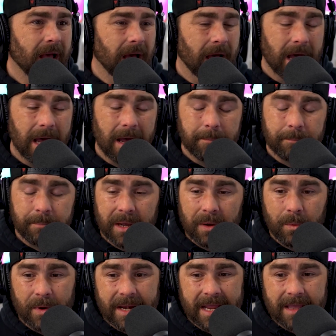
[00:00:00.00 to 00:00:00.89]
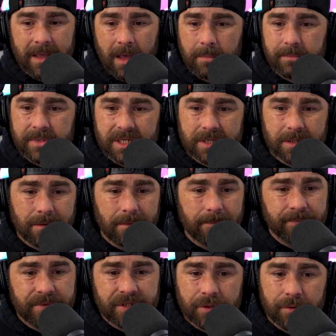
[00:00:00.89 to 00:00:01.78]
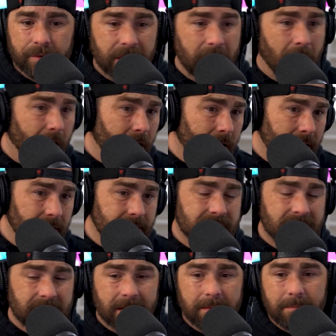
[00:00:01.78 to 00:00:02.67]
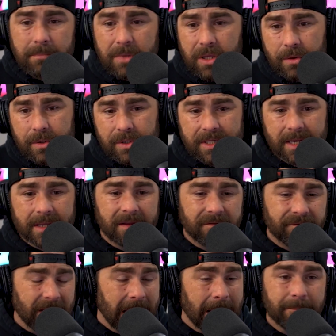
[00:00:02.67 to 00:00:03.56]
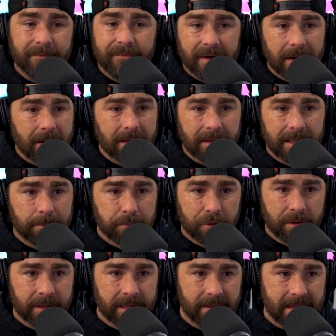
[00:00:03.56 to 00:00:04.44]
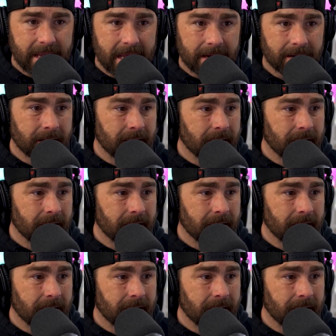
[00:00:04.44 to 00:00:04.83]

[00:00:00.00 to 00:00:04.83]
But when it comes to the arts and music, and I'm very liberal in that.